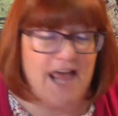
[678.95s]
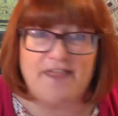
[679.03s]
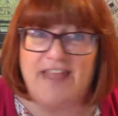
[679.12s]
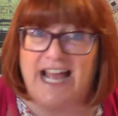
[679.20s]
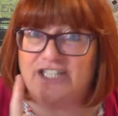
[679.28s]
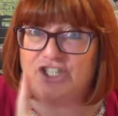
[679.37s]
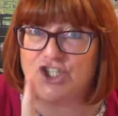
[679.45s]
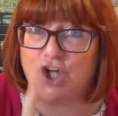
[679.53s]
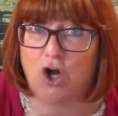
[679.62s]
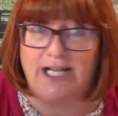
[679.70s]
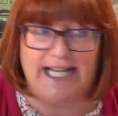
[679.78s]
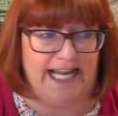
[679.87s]
that
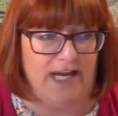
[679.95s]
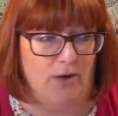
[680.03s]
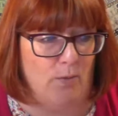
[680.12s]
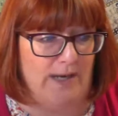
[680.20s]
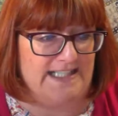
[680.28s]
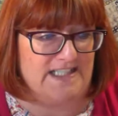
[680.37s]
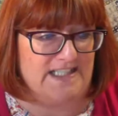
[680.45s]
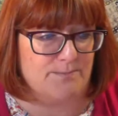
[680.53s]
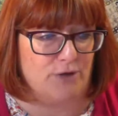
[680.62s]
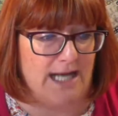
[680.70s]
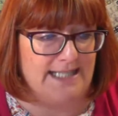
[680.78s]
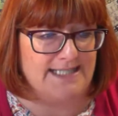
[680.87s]
jolly wee
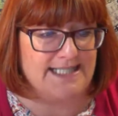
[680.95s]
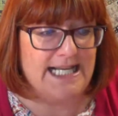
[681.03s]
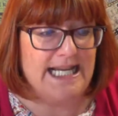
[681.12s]
sprite